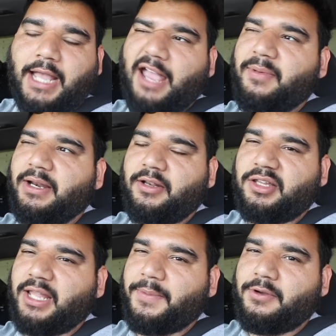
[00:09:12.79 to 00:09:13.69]
I've been a little
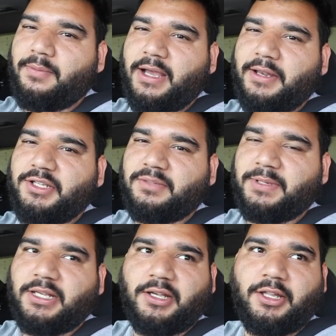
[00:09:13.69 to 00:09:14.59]
skeptical about it just
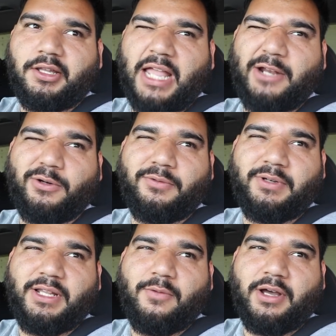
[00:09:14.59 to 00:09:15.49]
because I don't
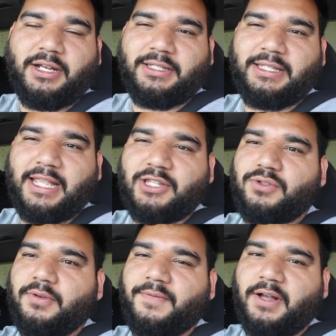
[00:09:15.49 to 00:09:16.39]
really want to get
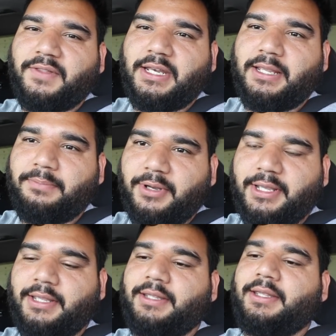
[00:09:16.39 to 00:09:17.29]
too involved in it,
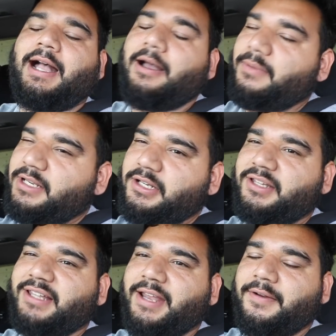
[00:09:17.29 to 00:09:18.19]
but I'm a little
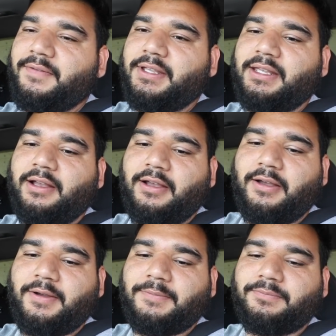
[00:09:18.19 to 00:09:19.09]
excited of it.
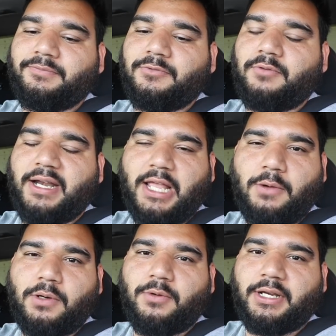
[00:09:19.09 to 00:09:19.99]
Right now
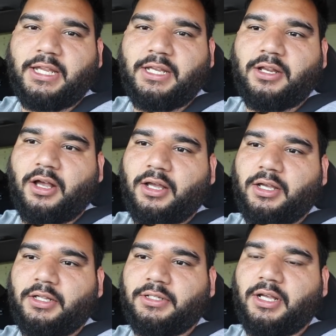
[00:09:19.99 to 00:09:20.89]
we're working
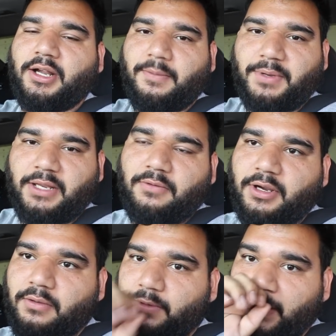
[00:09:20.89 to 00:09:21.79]
on a company
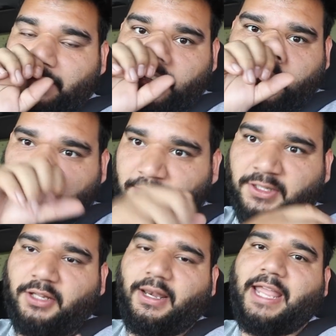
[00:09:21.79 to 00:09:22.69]
where we're going to be starting to
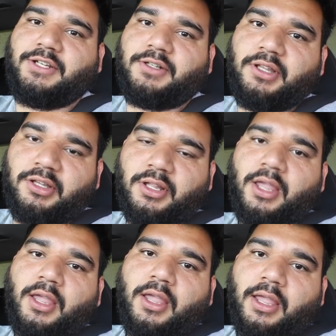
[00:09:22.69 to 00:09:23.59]
sell lanyards
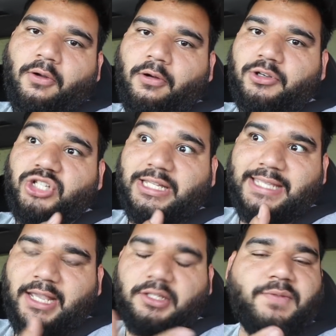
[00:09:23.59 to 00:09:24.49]
or jet
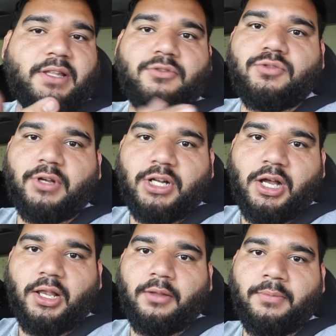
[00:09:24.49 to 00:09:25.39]
tags, if that's what you want to
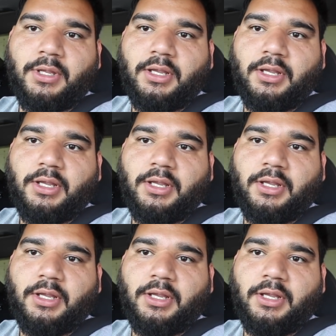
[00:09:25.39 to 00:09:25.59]
call them.